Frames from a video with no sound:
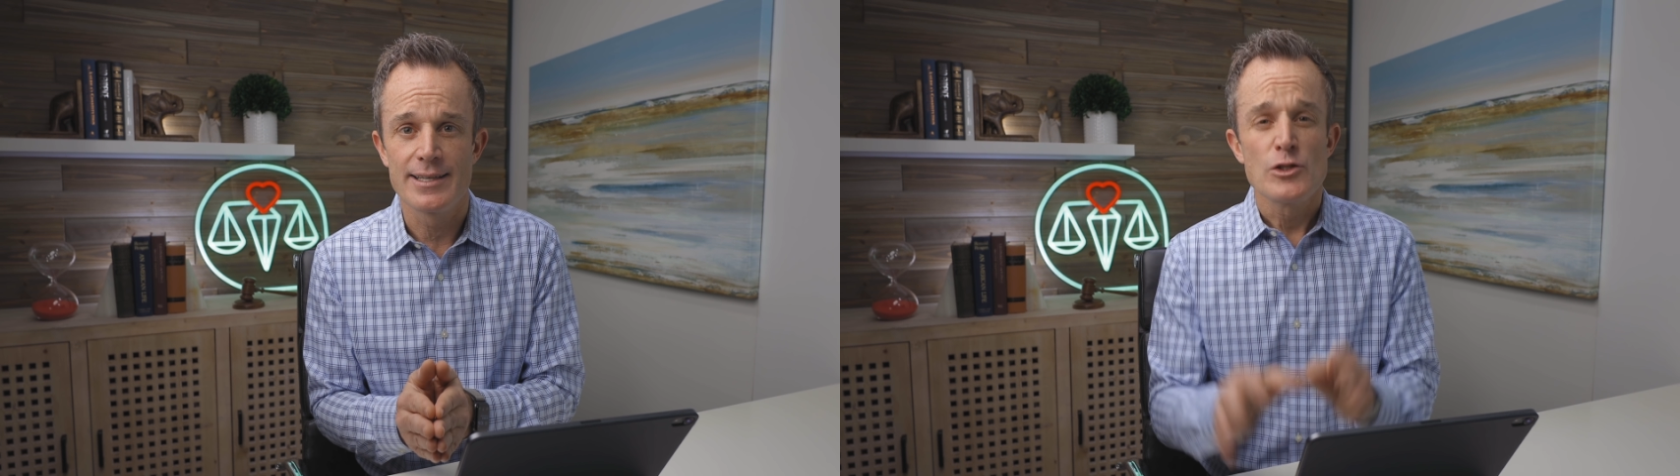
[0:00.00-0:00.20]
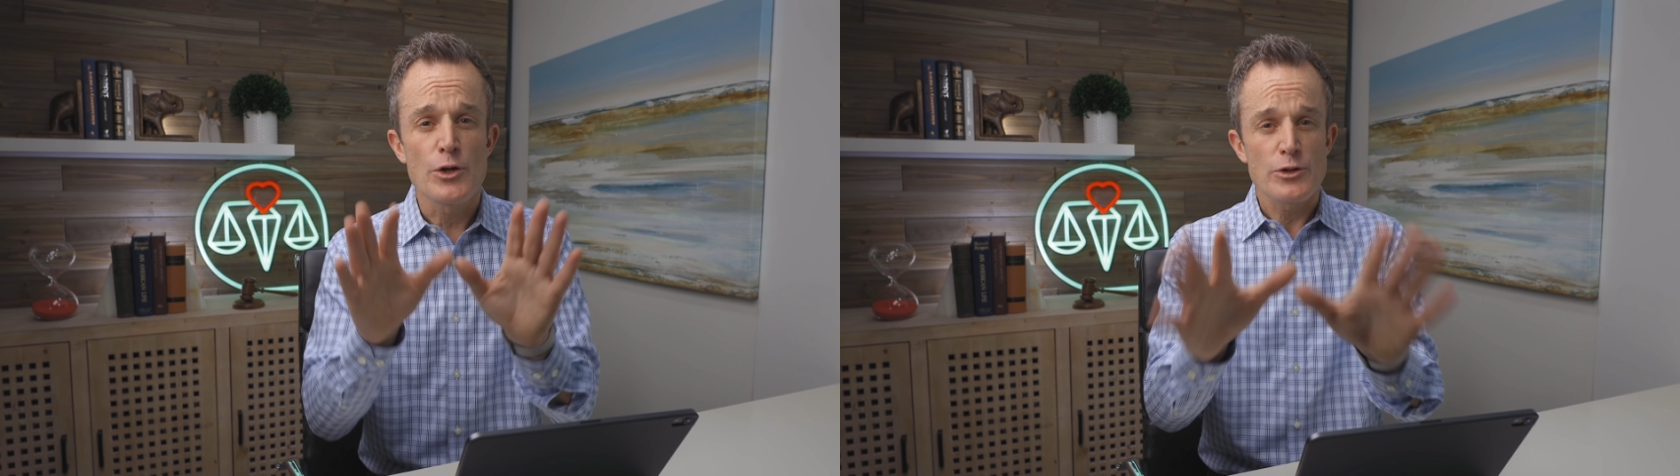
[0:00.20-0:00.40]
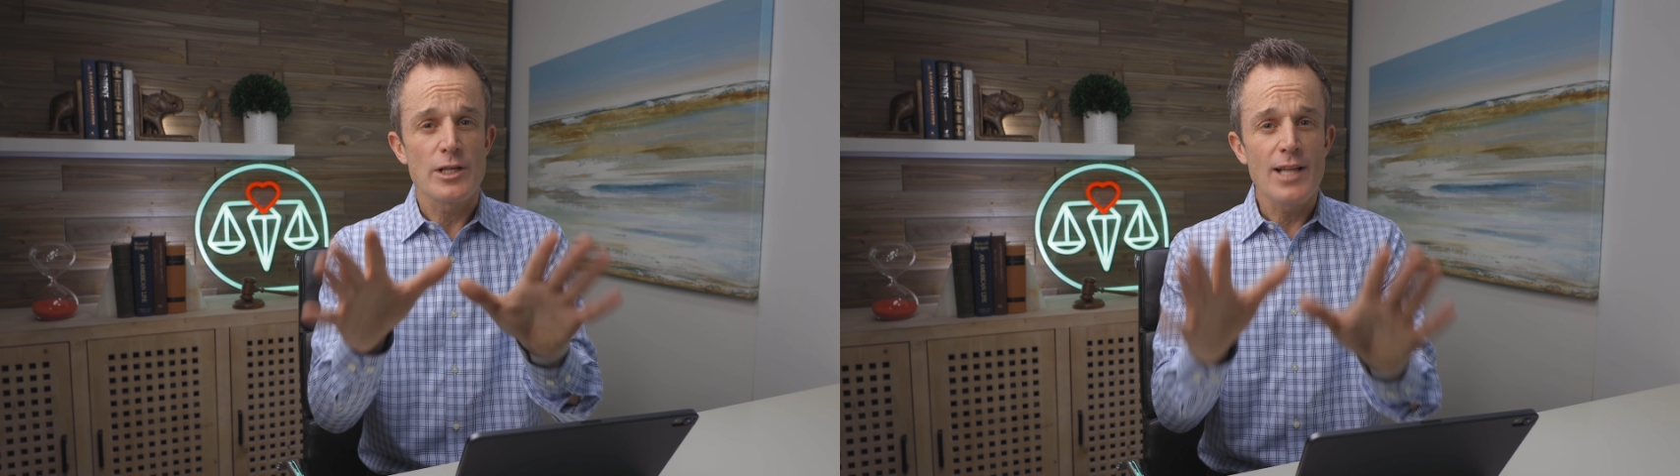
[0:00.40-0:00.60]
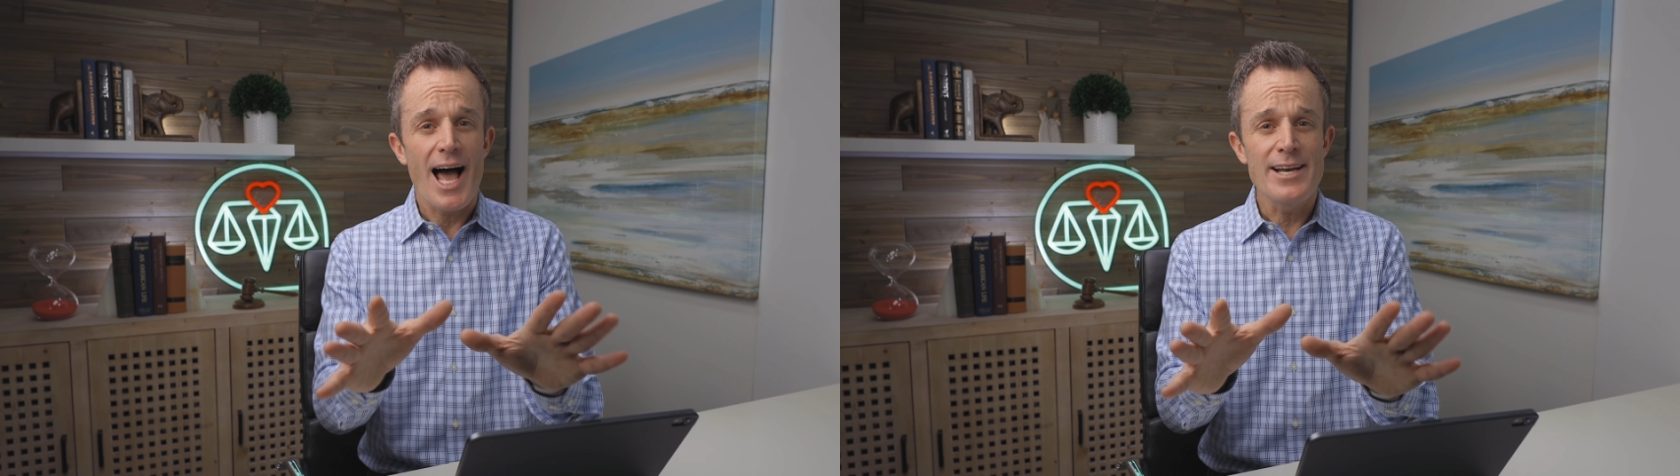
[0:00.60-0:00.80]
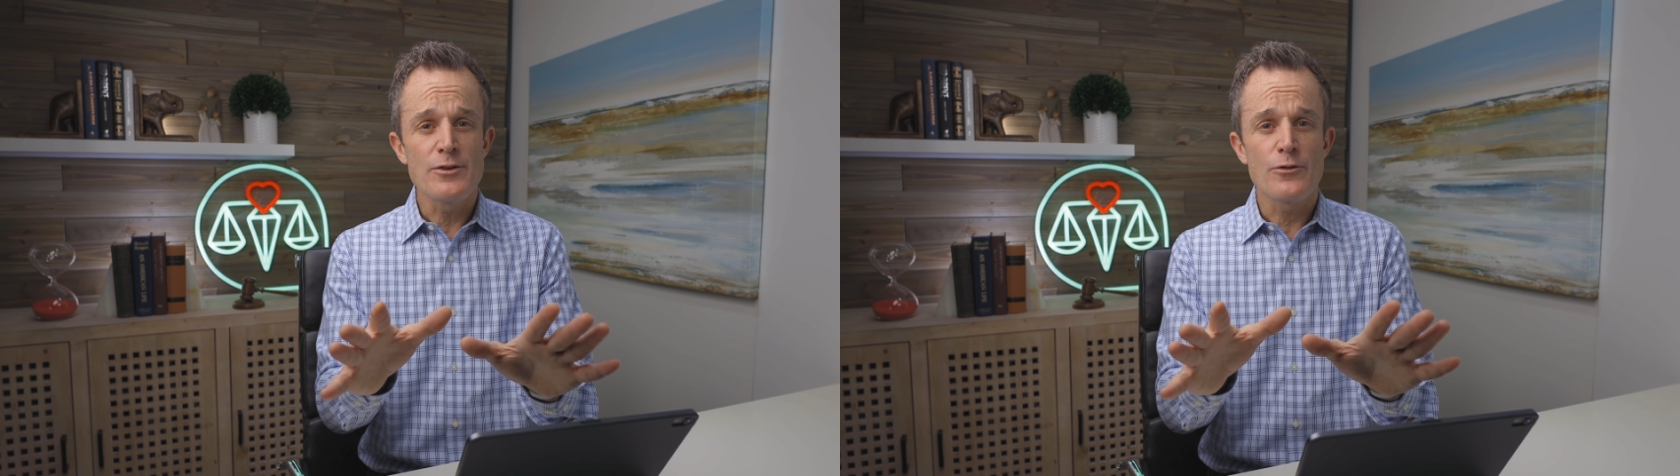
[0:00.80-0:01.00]
So there's a
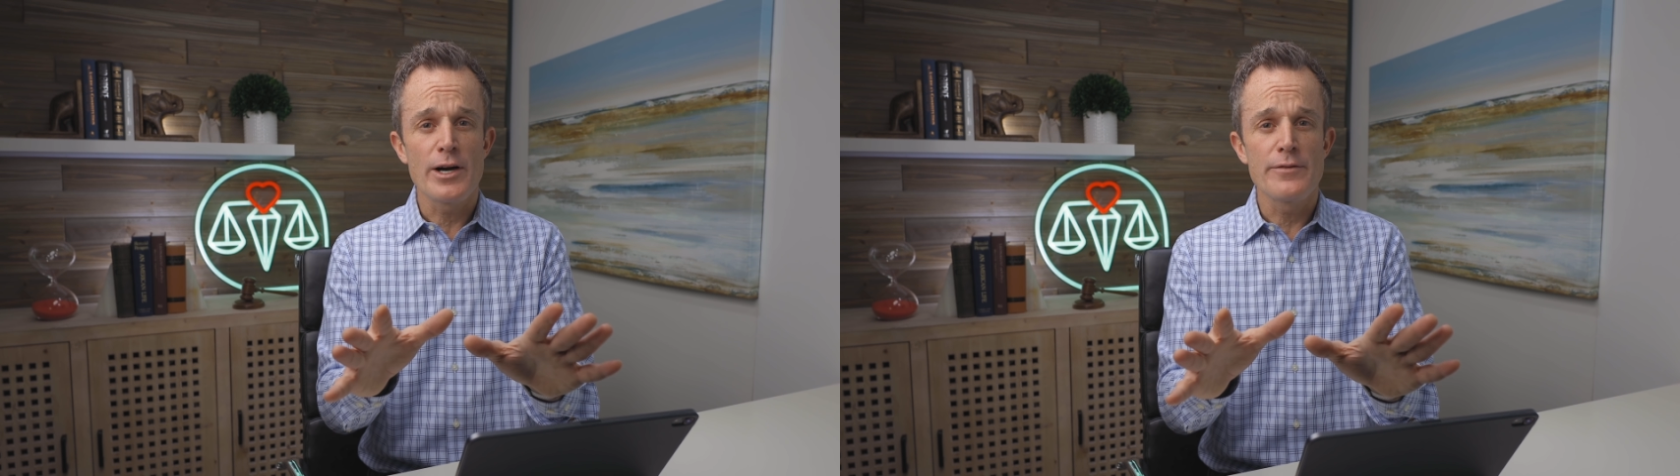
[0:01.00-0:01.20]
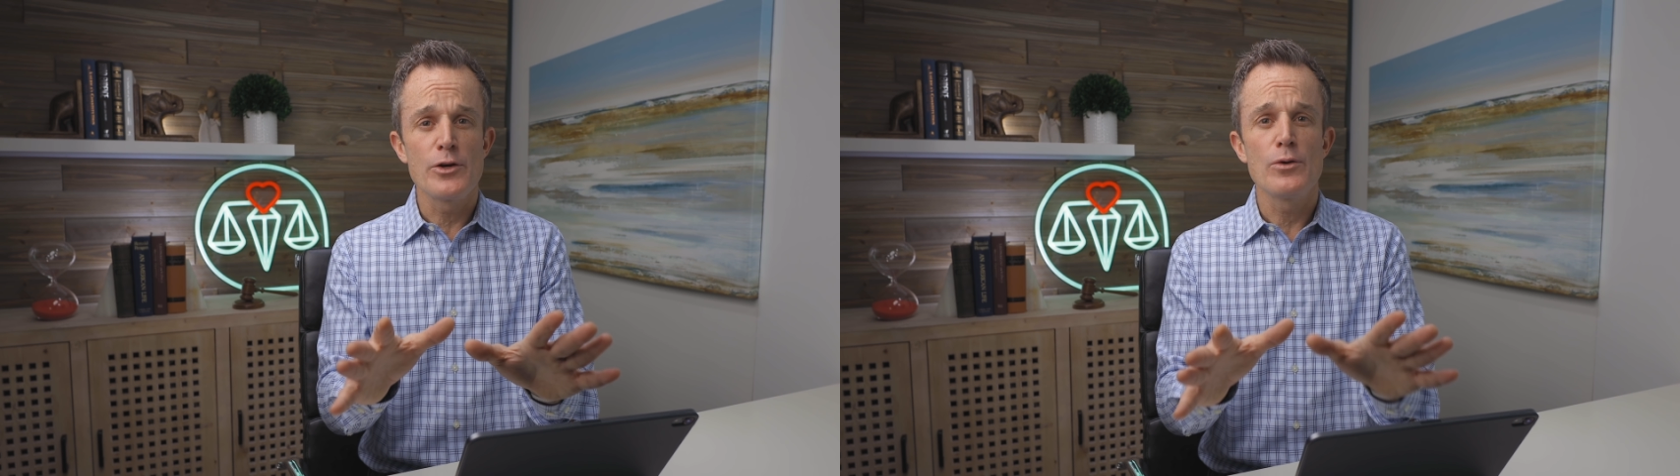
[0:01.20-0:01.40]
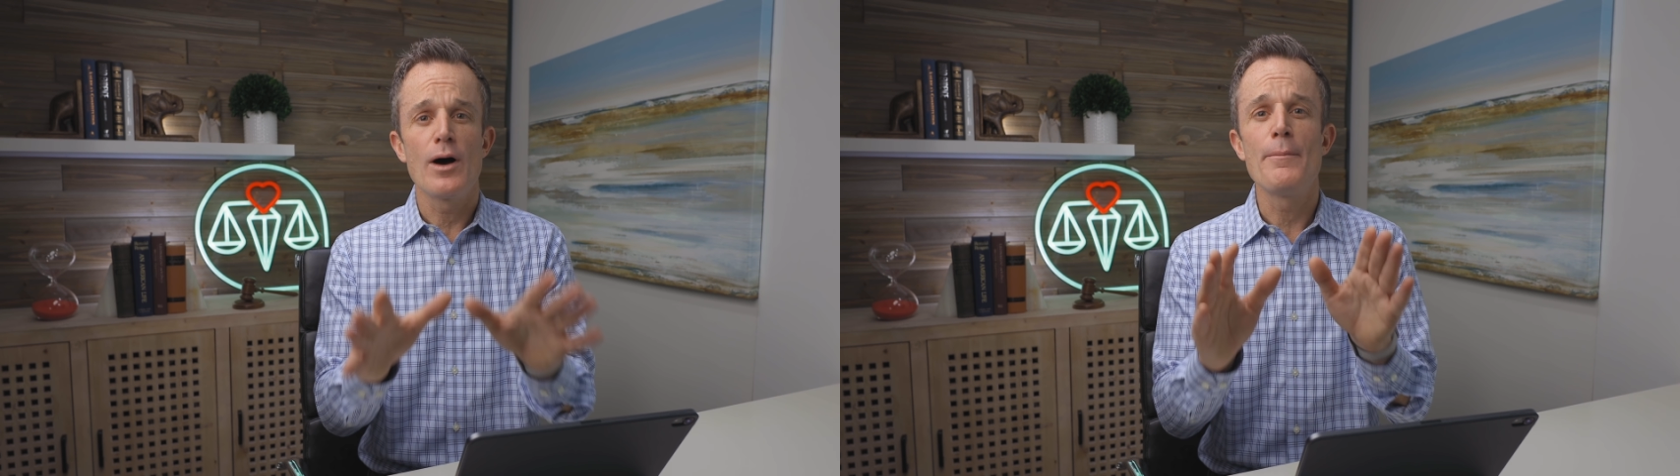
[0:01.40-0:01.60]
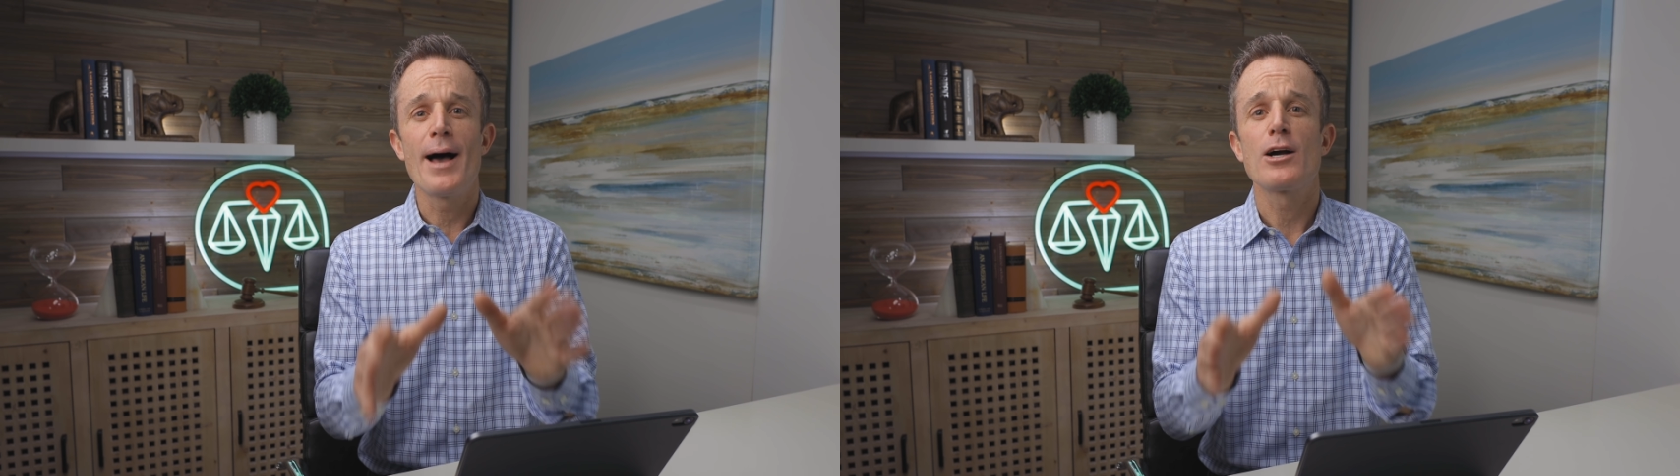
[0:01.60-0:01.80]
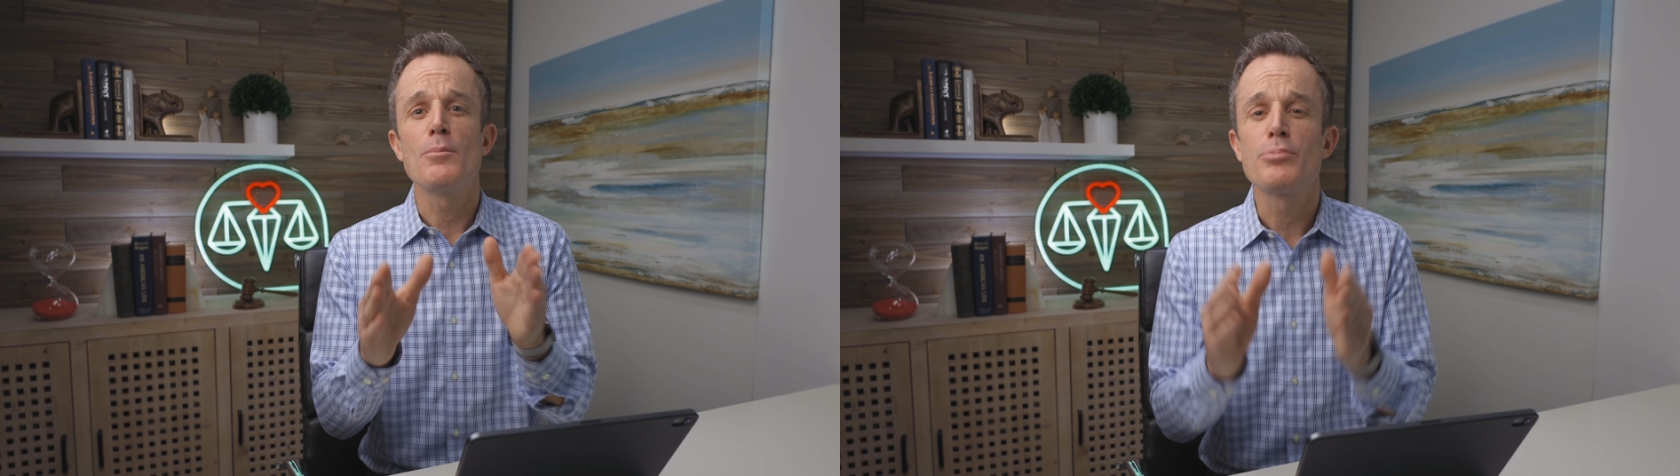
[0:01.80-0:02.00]
lot in front of you
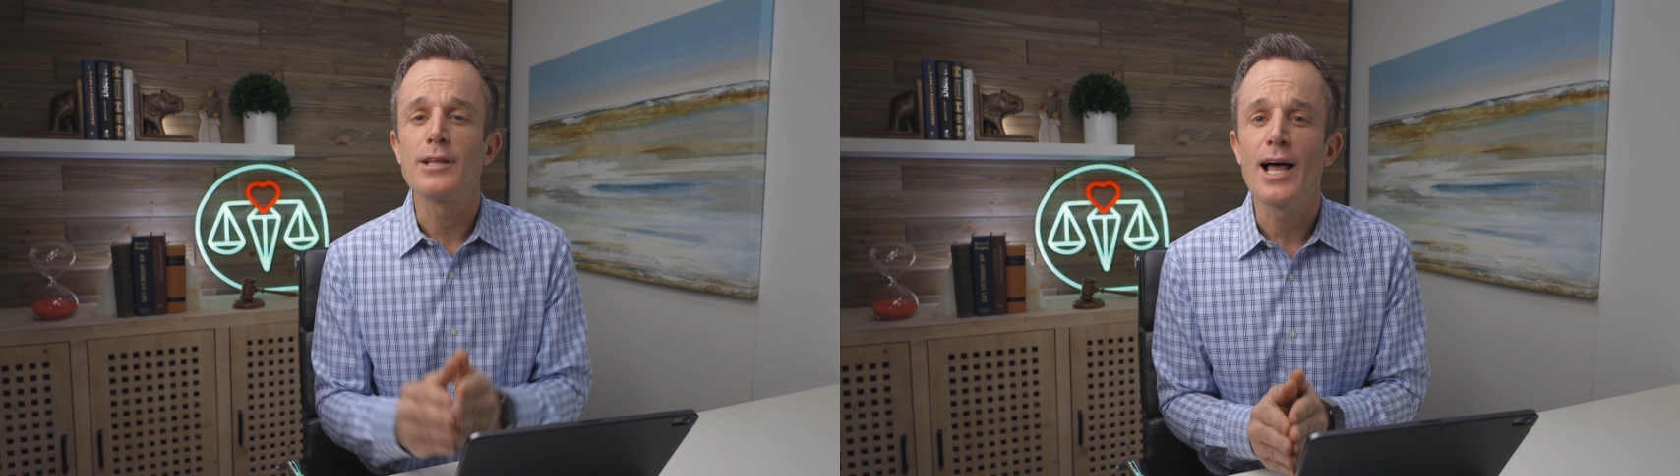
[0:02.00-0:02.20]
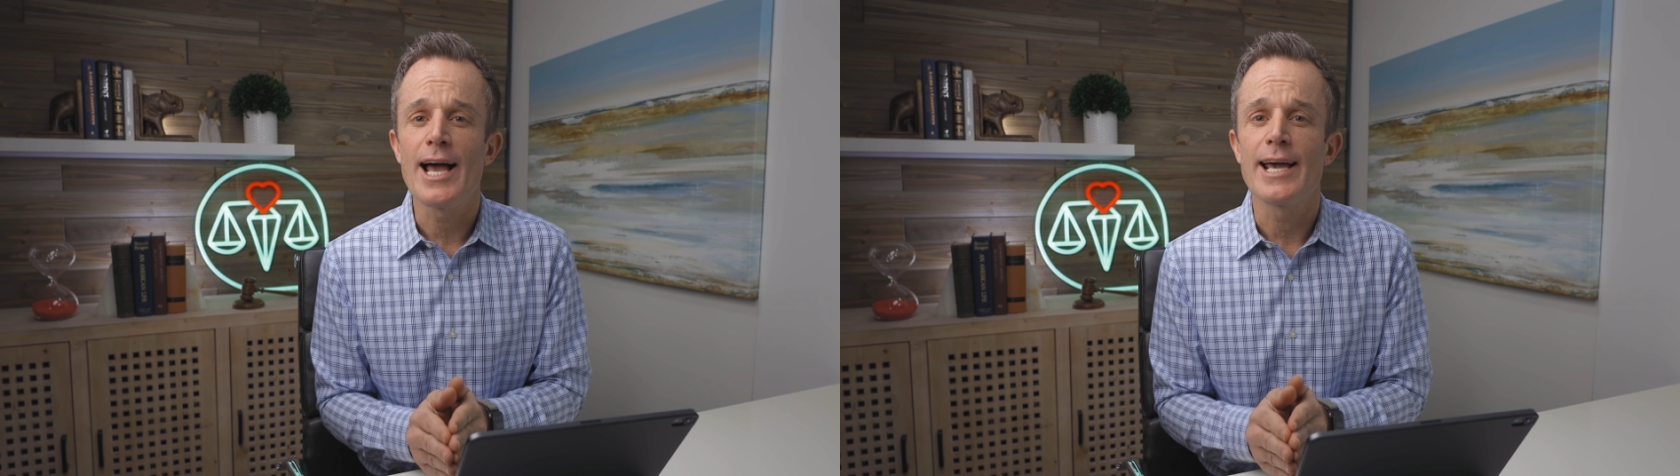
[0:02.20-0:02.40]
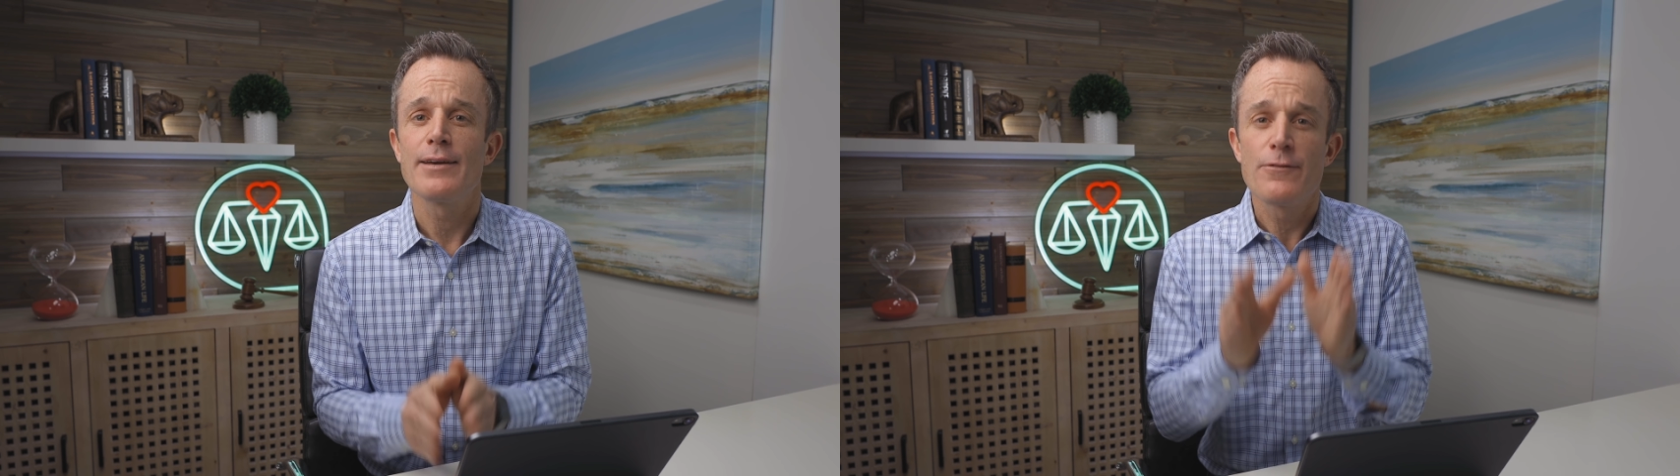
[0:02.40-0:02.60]
about complying,